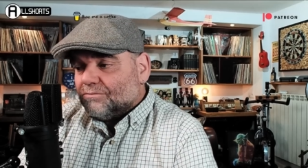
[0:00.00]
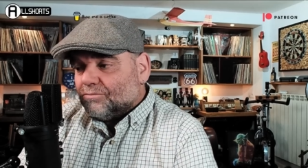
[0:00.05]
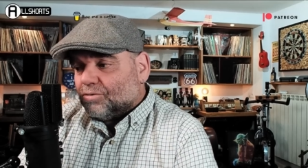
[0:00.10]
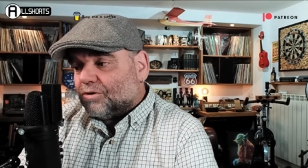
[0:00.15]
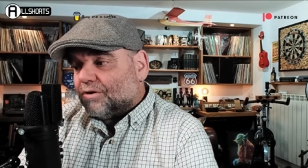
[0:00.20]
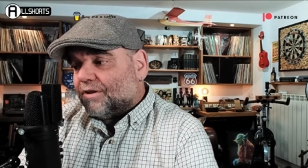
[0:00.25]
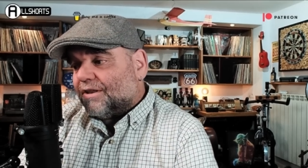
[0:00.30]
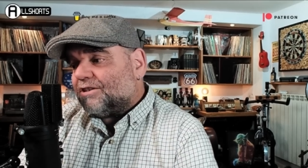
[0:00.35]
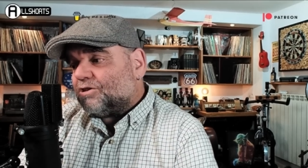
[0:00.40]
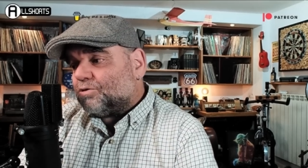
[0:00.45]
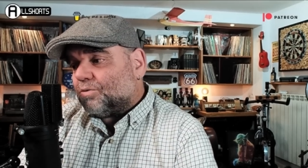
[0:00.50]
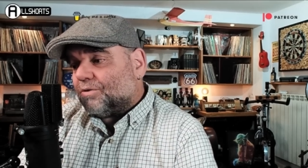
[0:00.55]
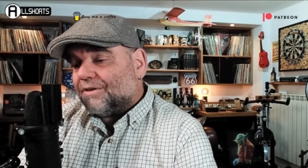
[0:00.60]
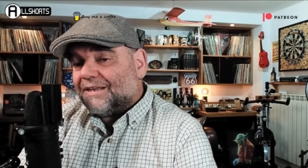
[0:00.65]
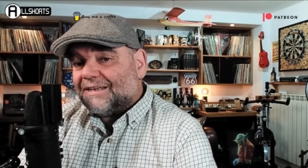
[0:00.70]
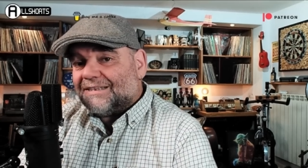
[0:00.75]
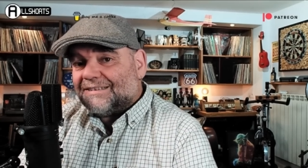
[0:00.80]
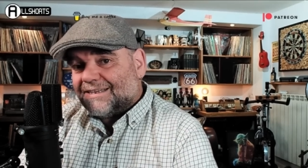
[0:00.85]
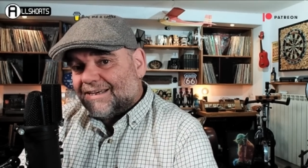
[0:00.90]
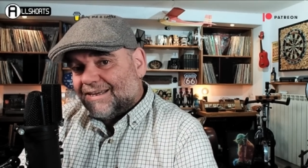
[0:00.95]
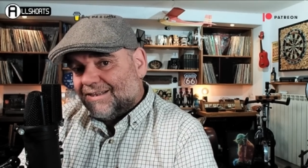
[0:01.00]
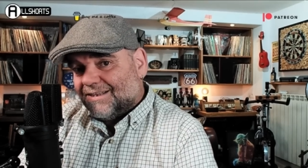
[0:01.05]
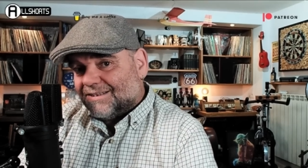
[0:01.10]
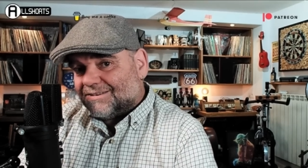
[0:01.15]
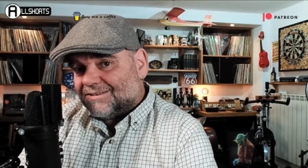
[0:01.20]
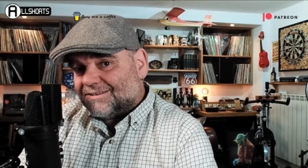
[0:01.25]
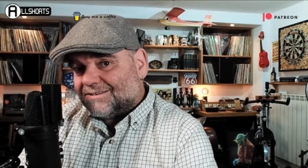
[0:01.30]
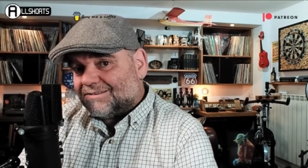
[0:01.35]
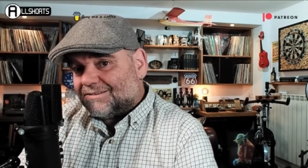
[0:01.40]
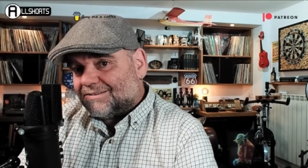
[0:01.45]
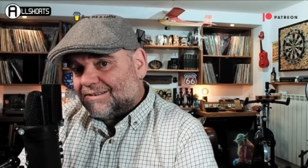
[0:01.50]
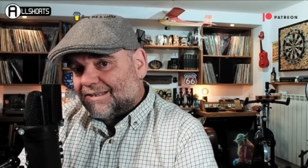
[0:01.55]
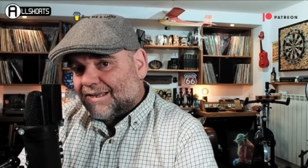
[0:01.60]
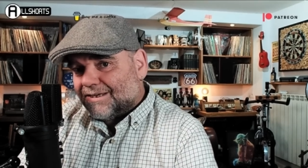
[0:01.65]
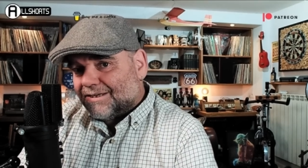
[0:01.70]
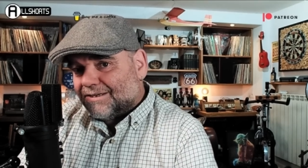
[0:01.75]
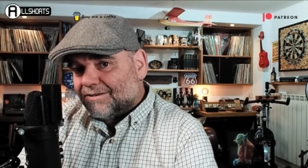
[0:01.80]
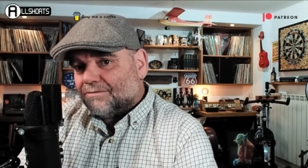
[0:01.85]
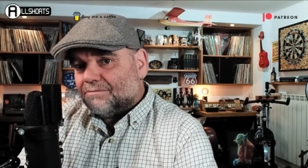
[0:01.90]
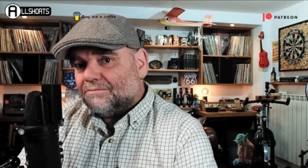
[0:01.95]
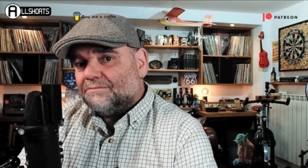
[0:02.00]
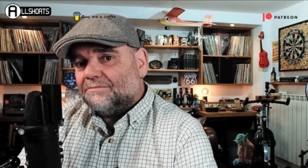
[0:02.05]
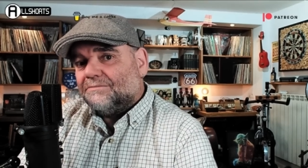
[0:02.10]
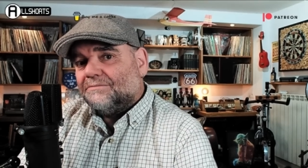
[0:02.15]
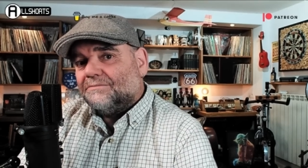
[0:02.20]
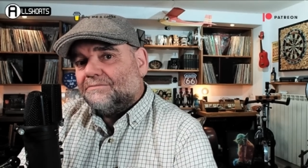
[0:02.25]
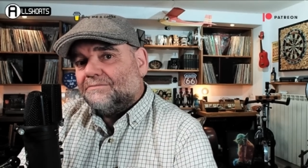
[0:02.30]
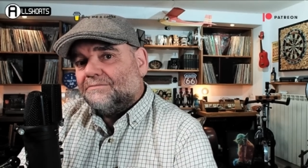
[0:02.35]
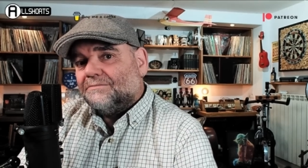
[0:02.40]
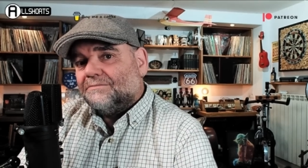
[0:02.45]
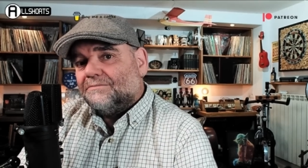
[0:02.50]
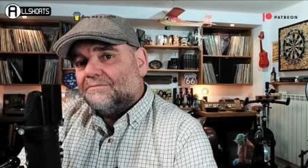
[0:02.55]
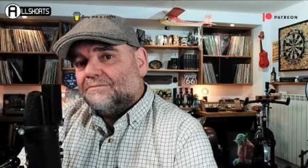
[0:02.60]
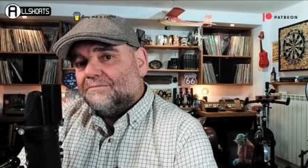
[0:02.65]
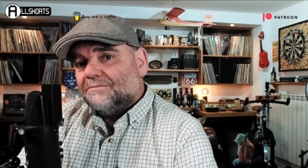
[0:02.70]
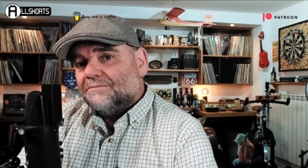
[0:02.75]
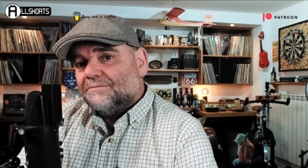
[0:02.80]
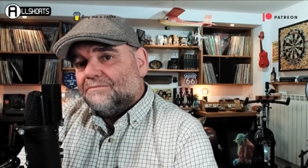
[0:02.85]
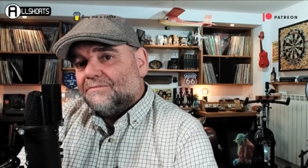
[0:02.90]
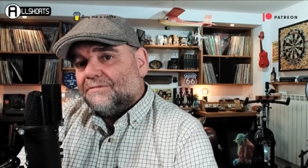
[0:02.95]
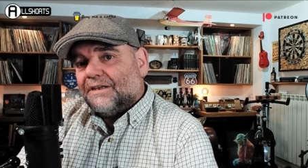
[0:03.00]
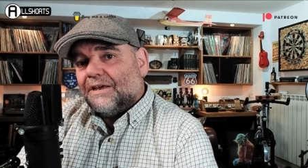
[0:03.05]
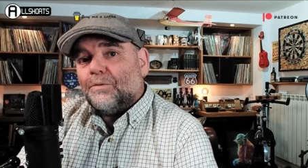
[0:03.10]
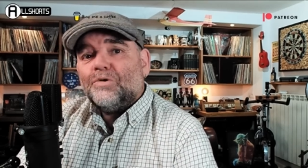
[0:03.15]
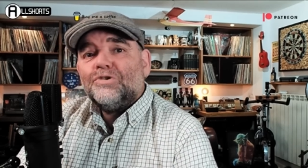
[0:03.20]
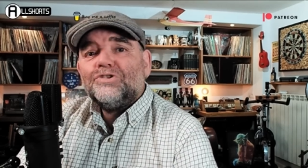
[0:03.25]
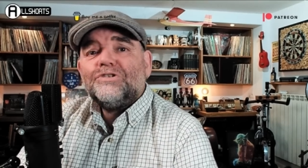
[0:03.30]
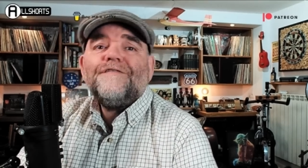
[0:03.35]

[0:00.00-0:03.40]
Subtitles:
Well, that's what they tell us now. It was a